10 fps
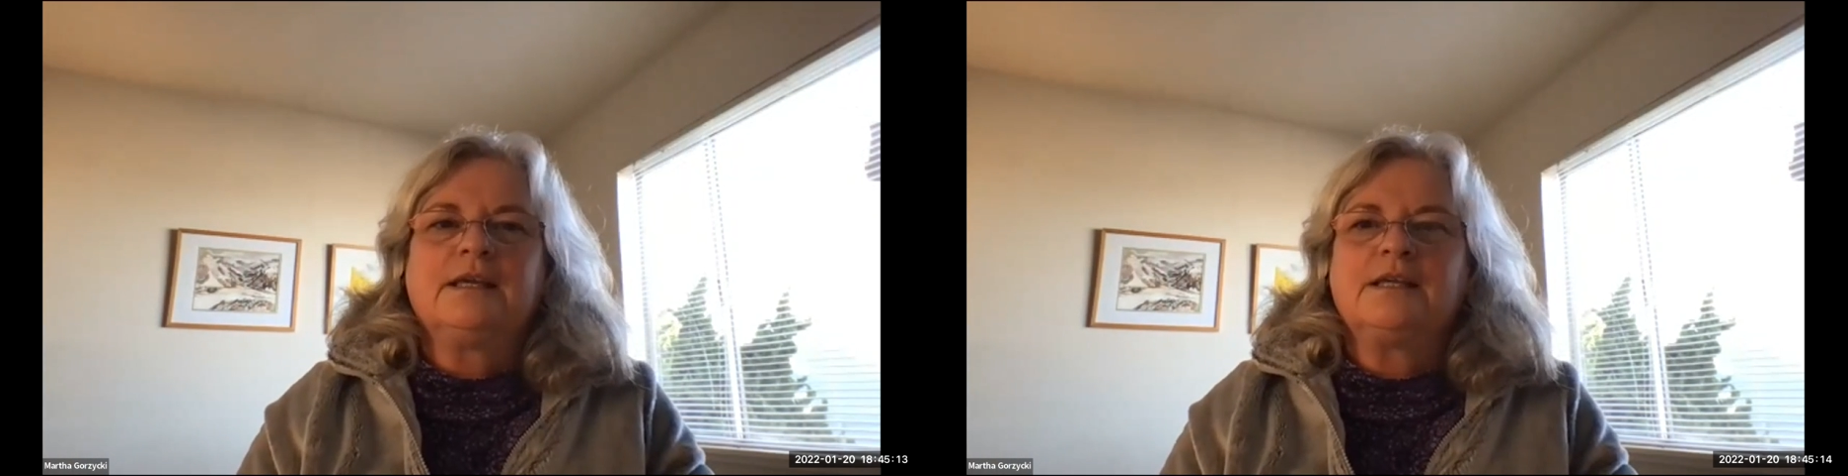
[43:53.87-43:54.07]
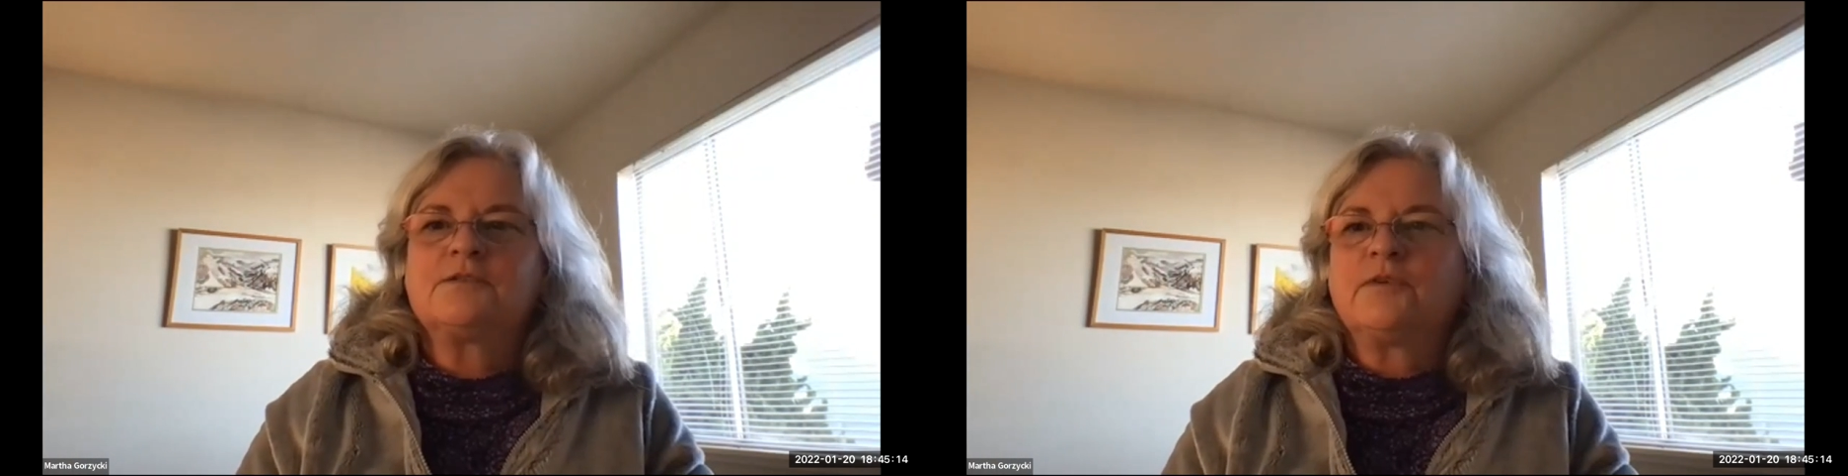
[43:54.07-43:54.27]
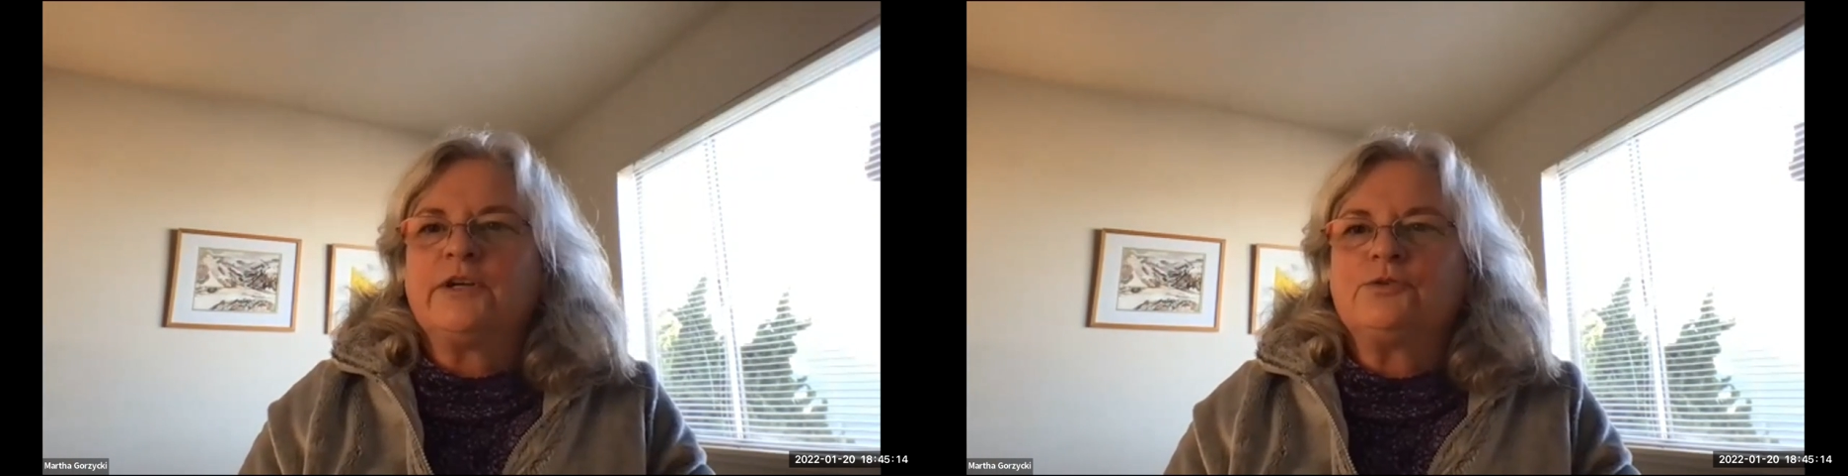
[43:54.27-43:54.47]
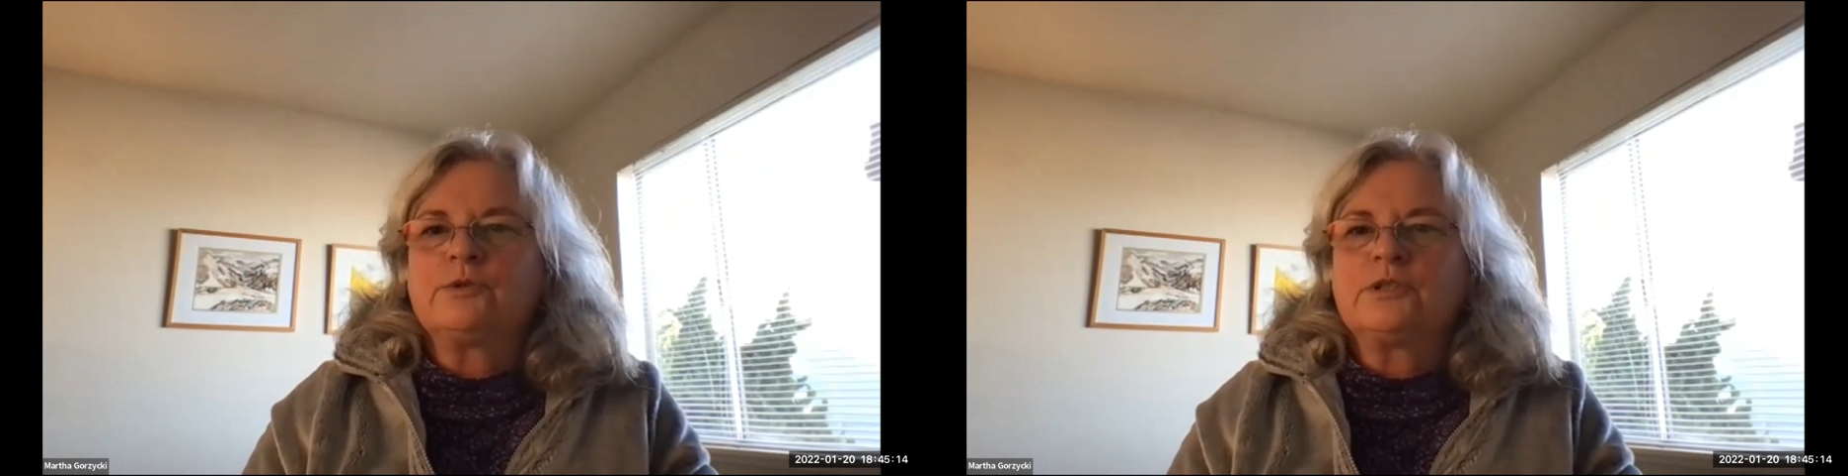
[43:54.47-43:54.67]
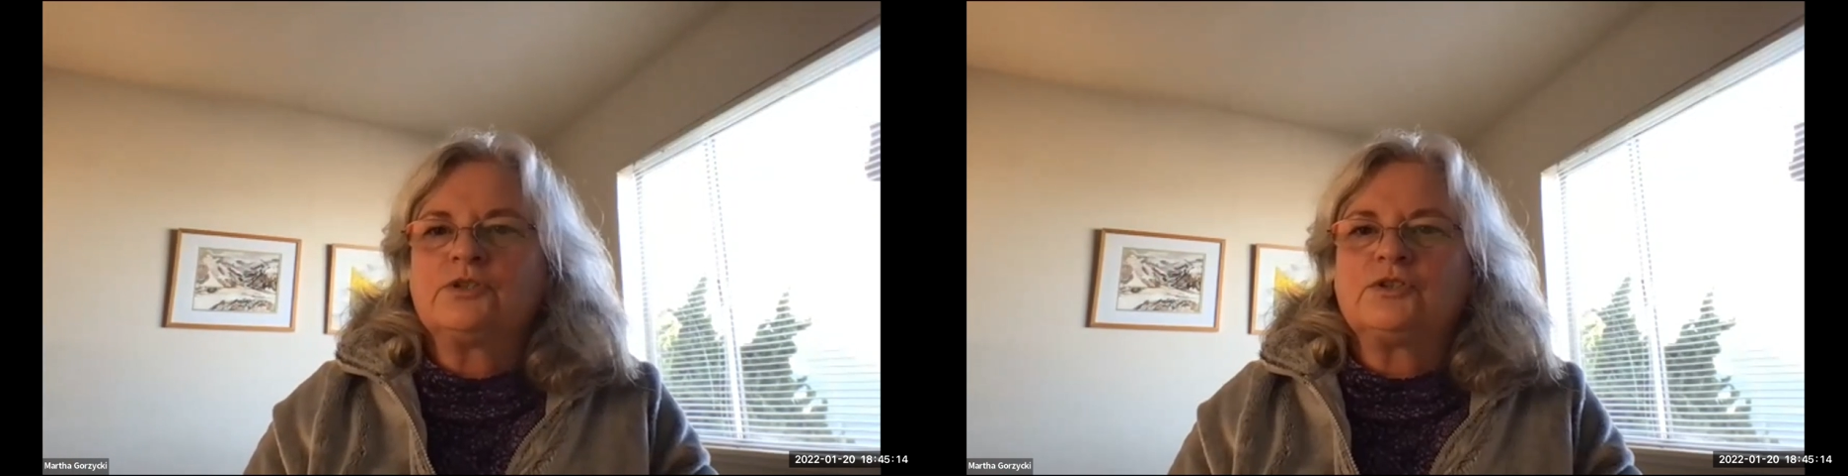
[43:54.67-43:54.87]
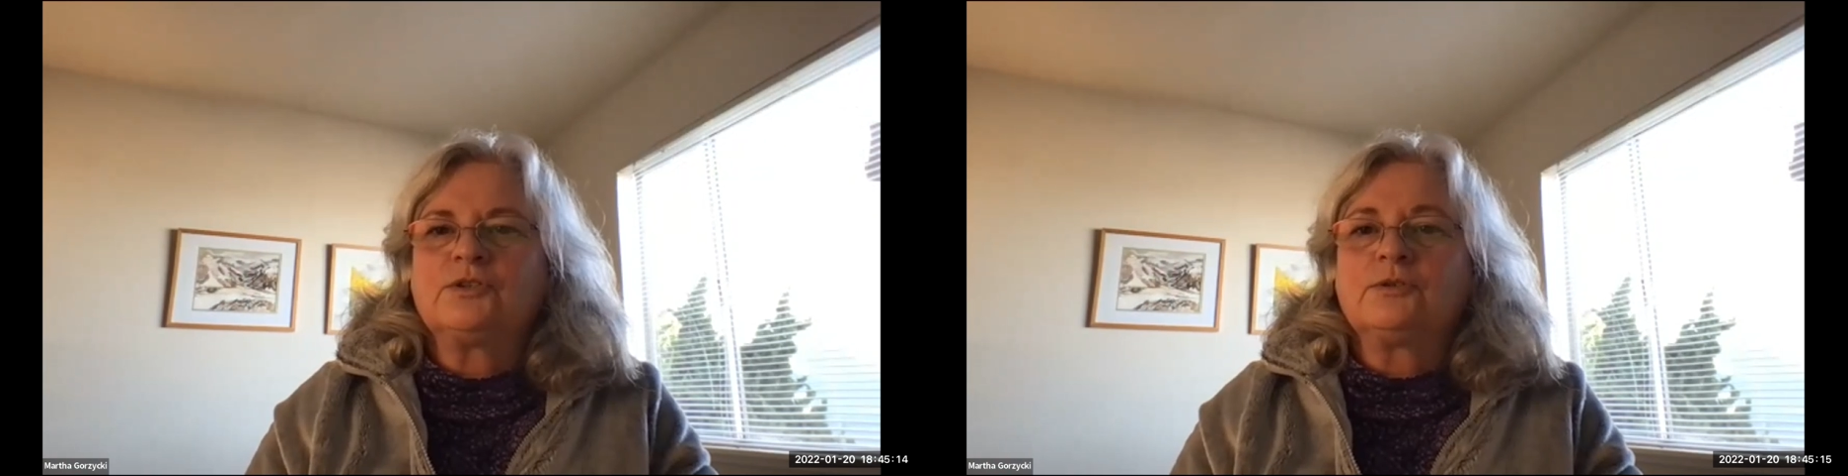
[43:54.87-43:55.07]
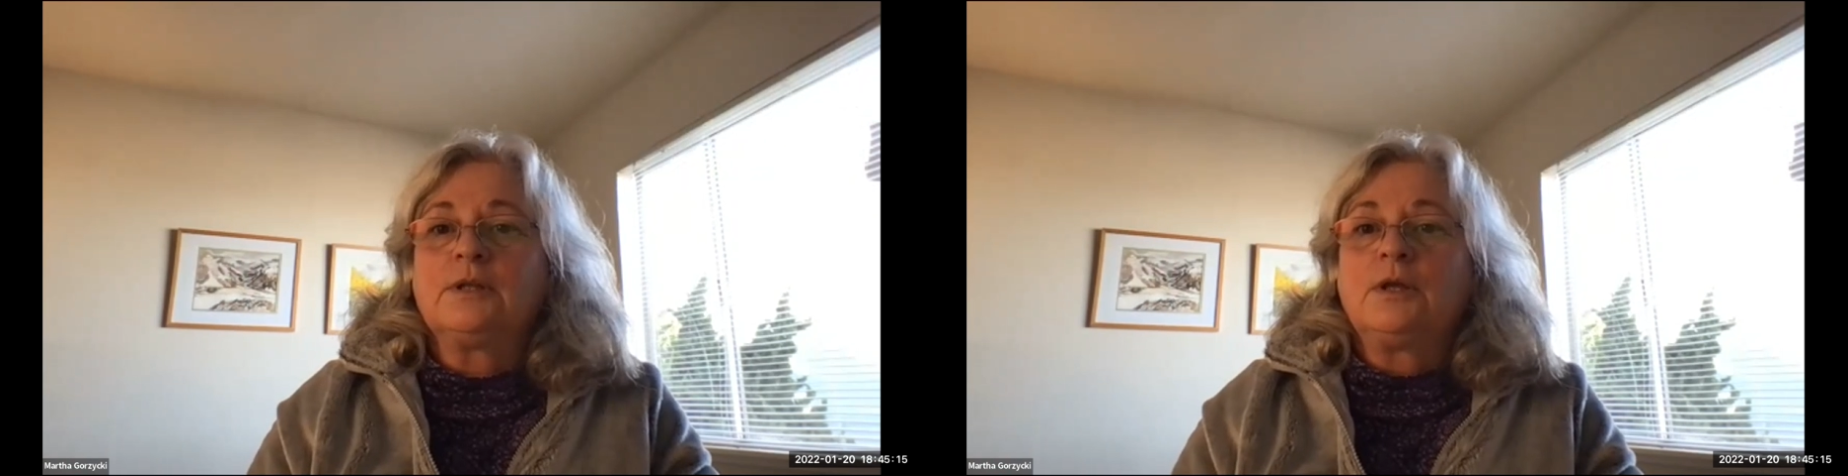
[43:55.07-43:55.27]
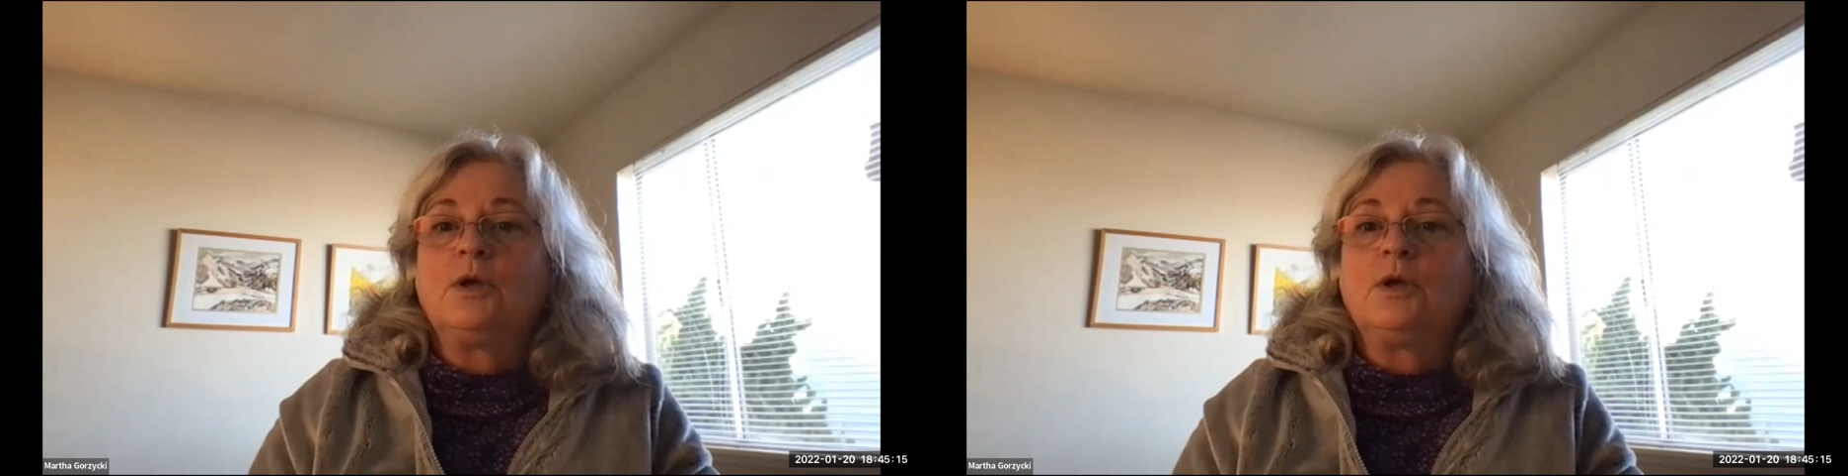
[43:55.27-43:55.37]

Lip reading: is very traditional.